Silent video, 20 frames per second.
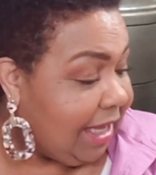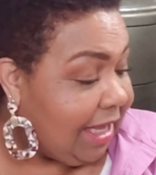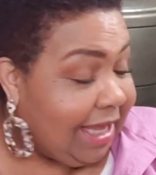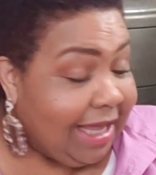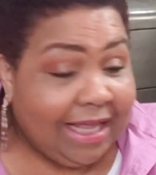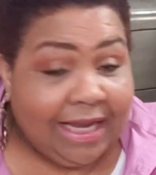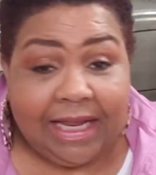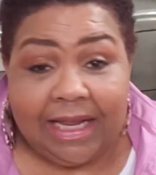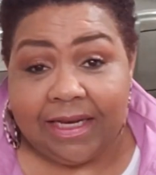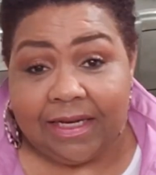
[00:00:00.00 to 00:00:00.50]

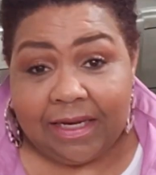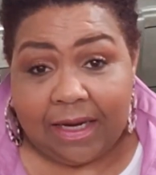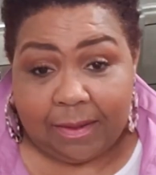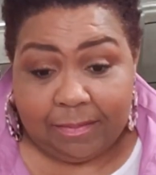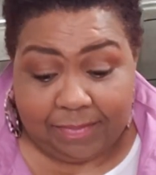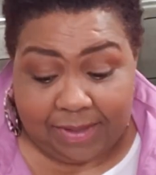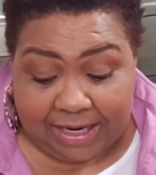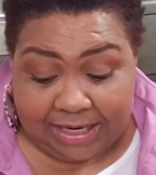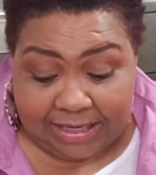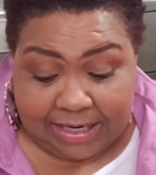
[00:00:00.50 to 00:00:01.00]
it ended
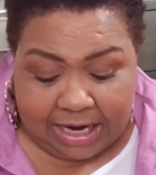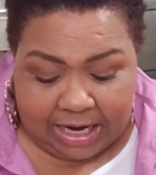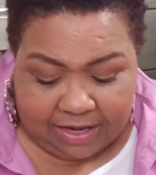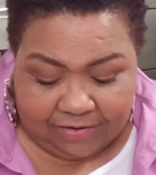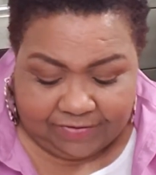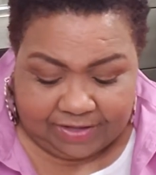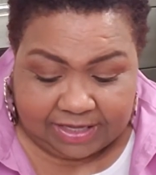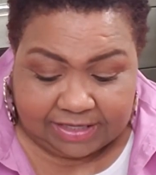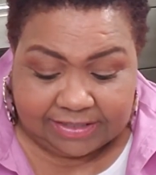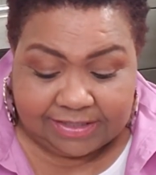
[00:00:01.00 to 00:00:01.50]
up being
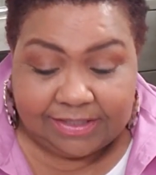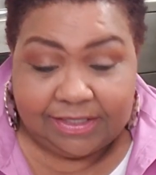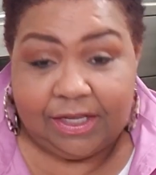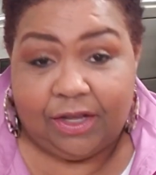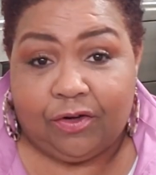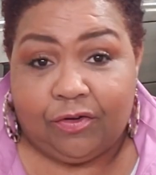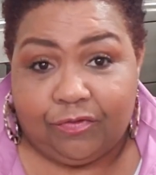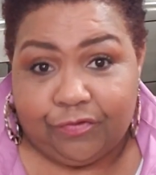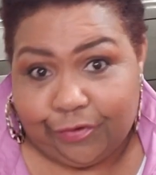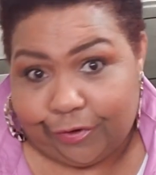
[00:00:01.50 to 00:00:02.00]
navy and
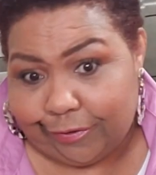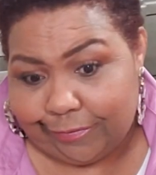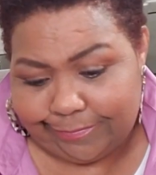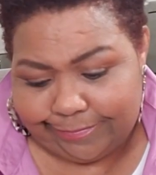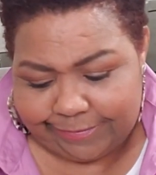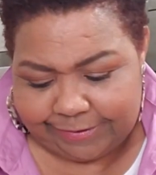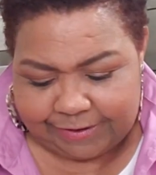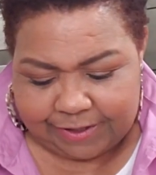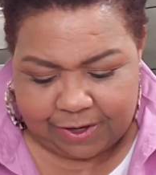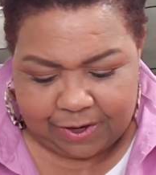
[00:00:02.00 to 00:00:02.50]
silver.
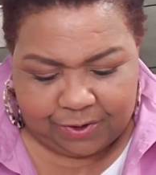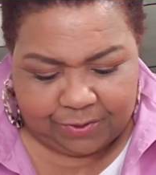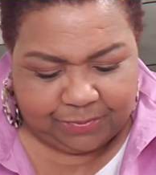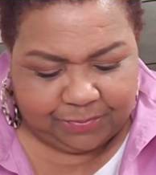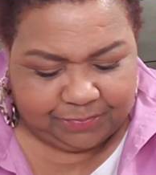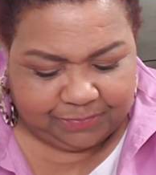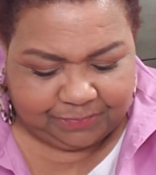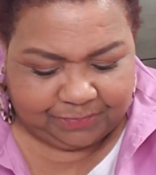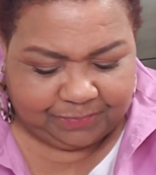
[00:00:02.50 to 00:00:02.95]
So